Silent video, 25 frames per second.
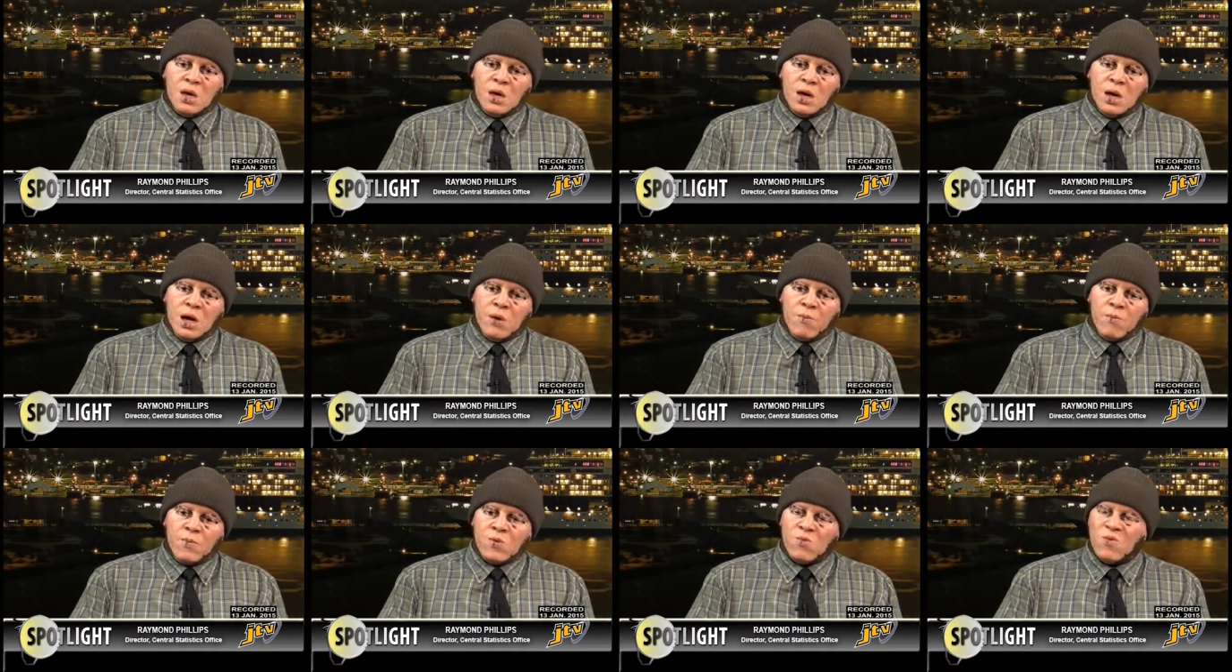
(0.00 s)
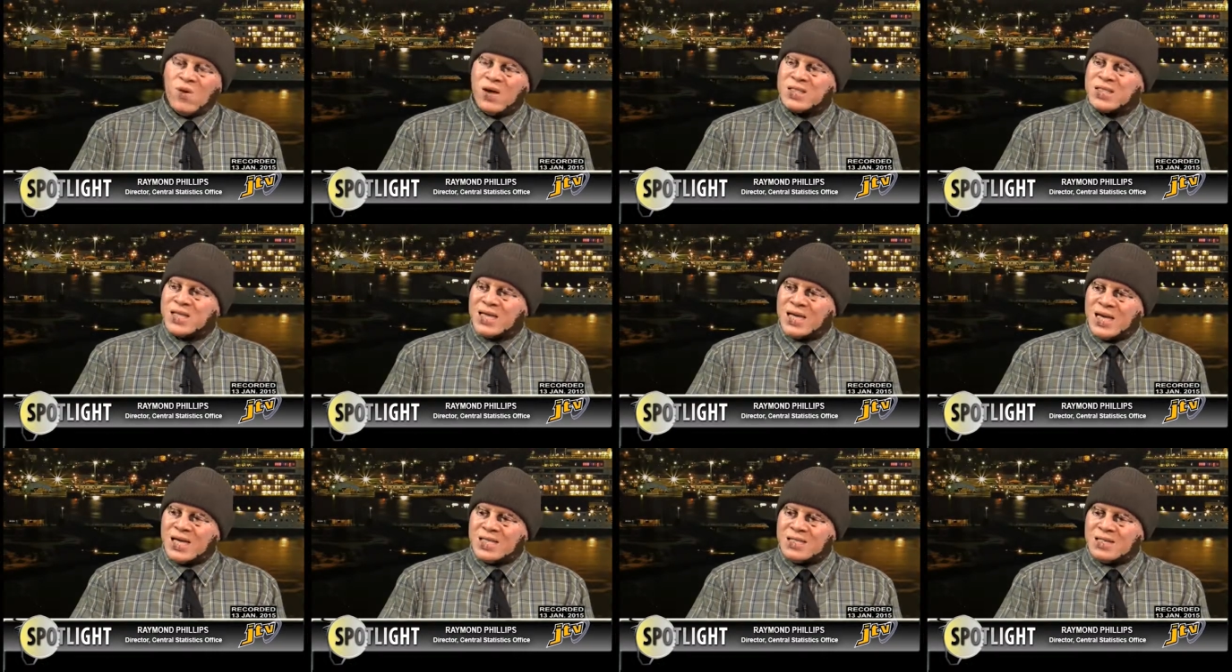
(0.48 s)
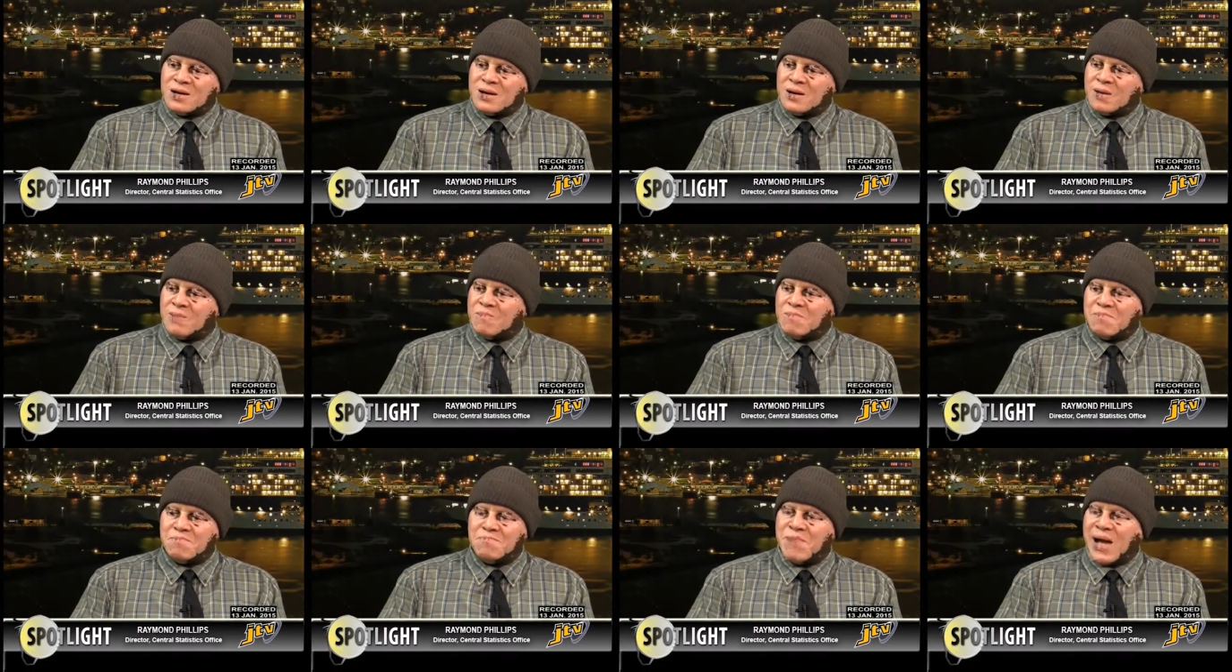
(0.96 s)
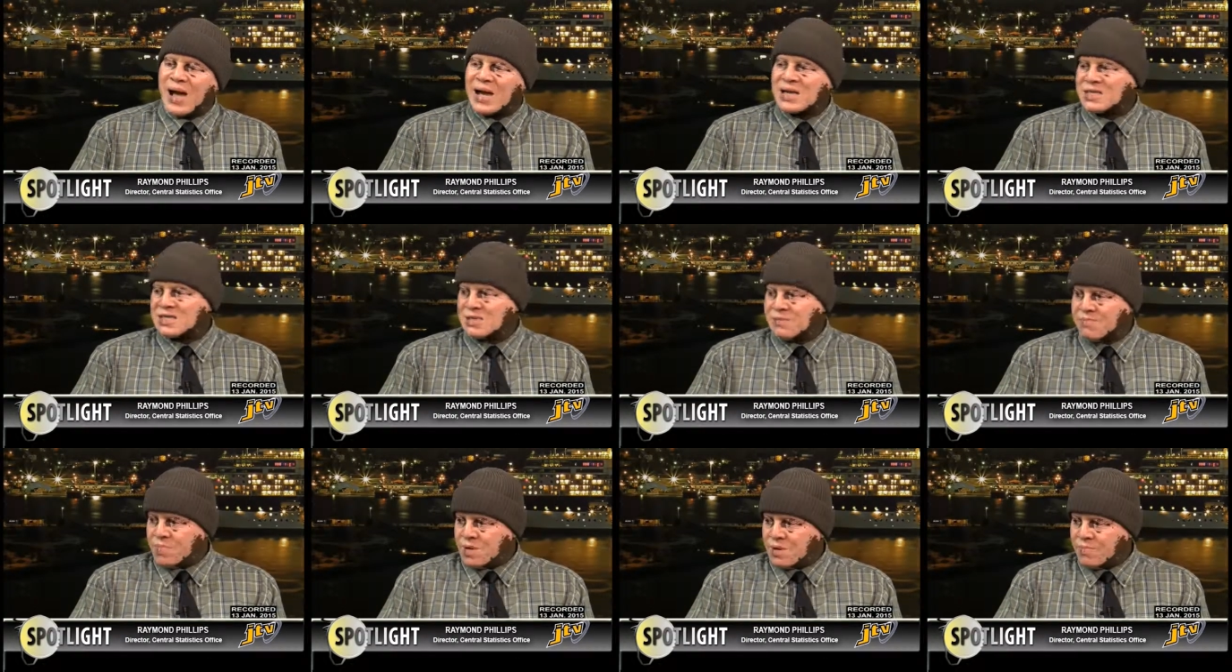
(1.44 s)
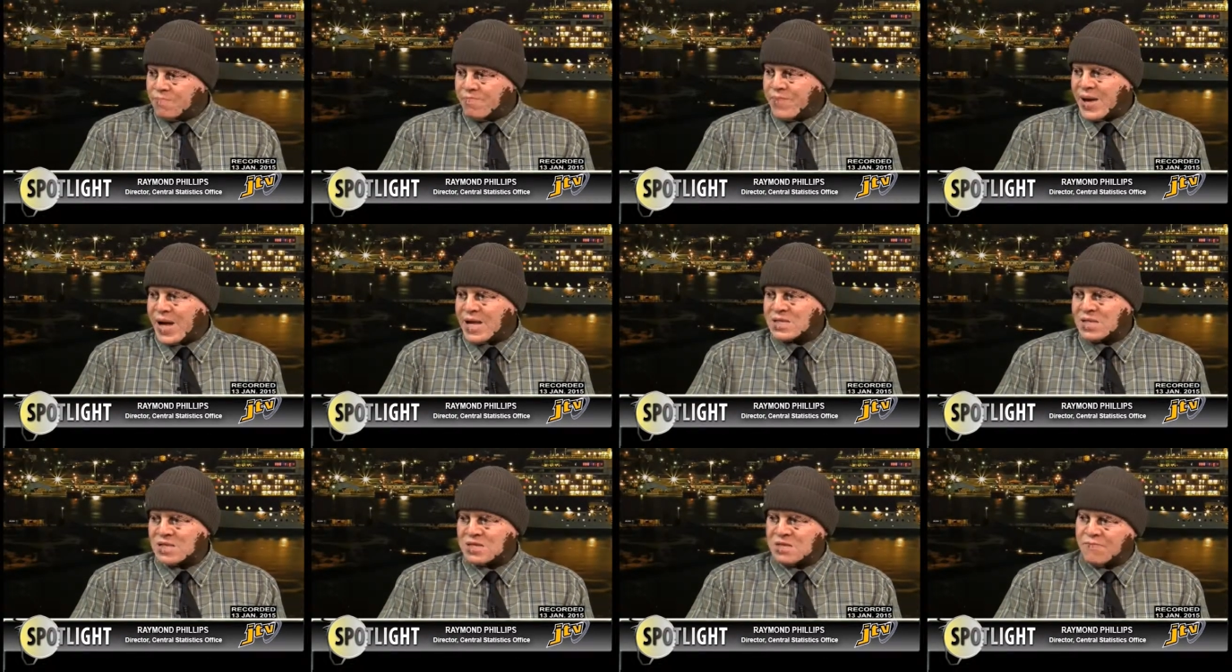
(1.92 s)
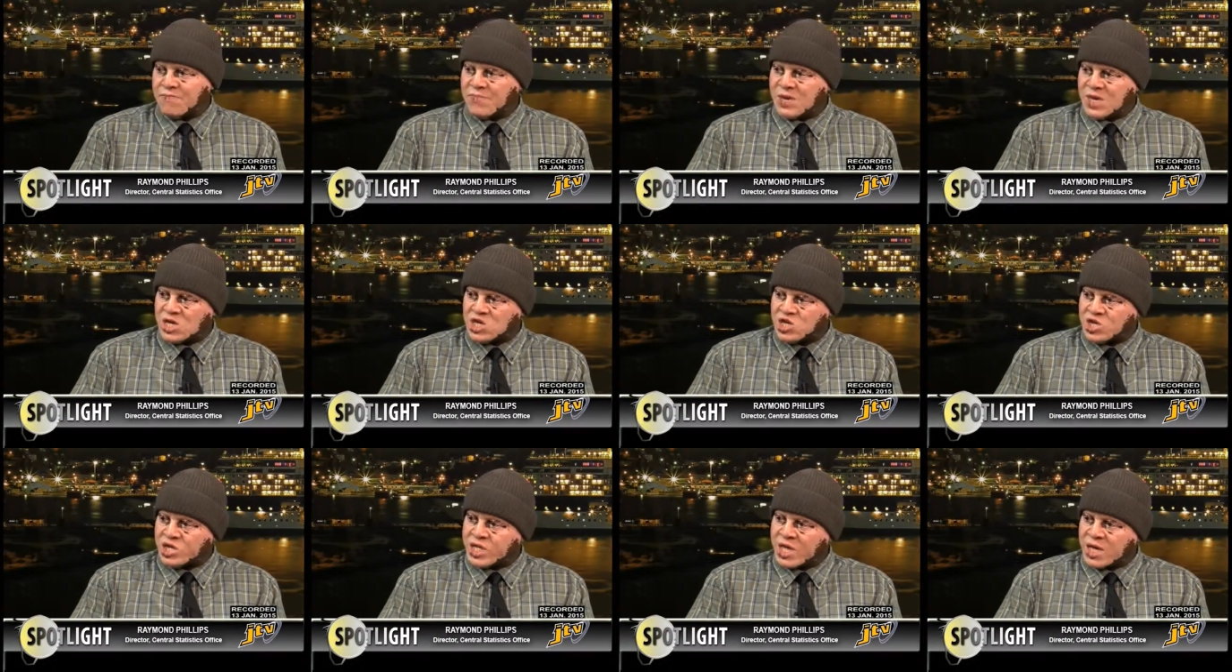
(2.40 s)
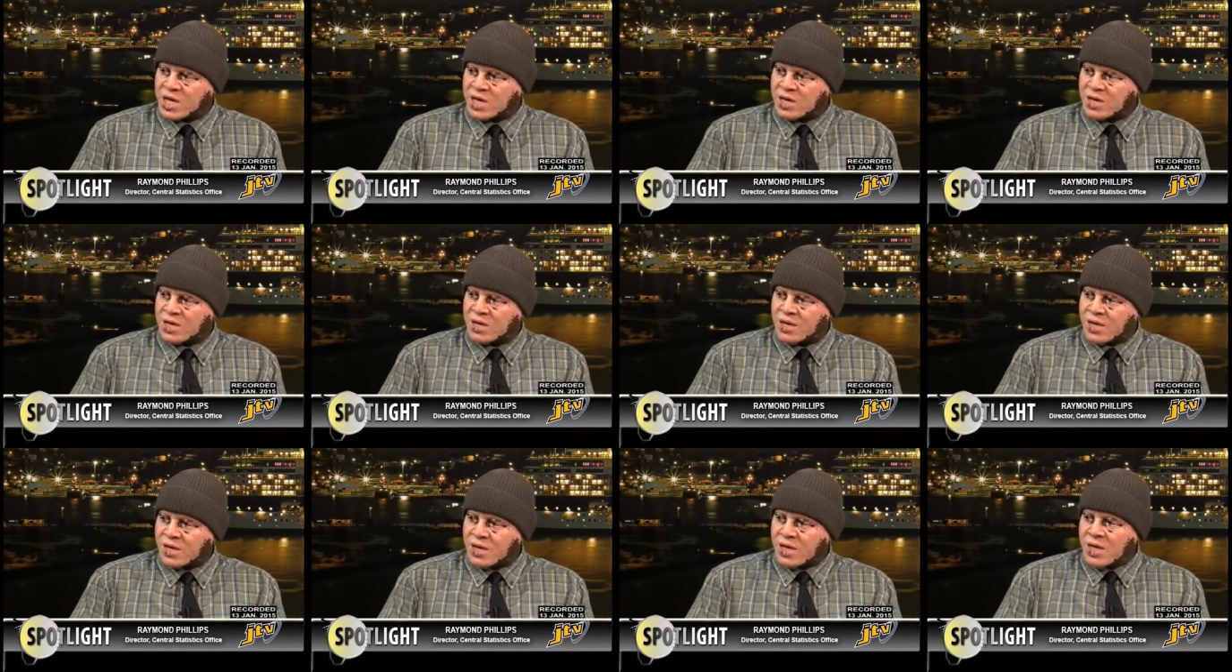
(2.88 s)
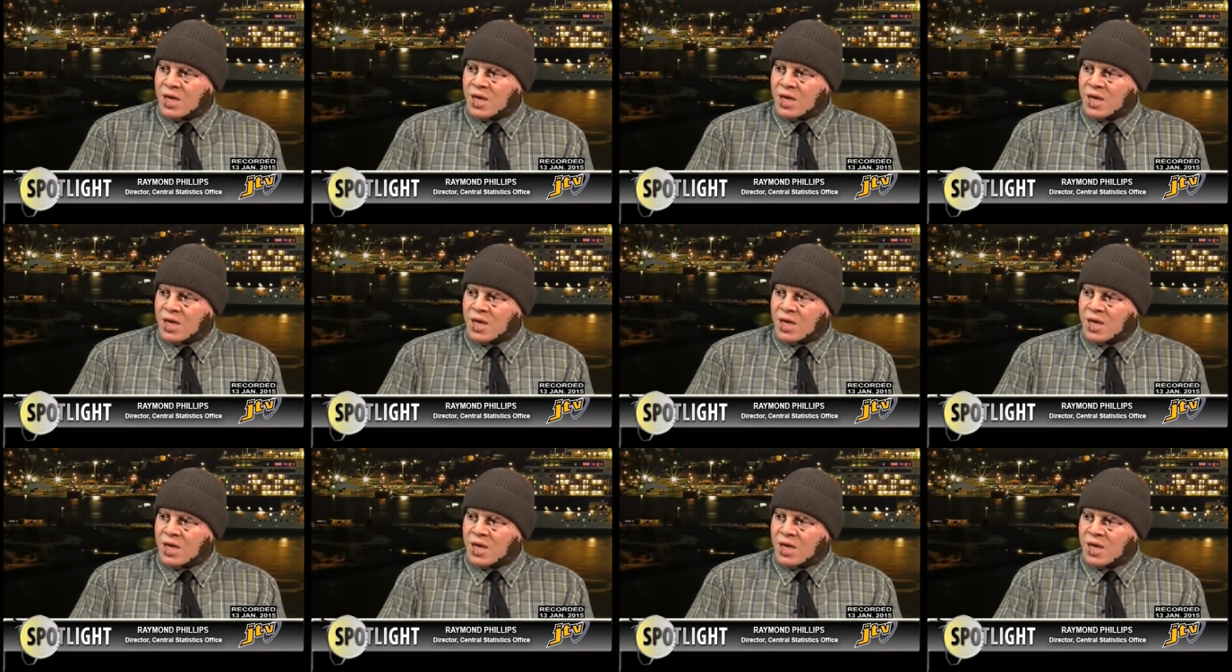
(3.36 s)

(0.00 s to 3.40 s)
Um, we want to get um, maximum participation here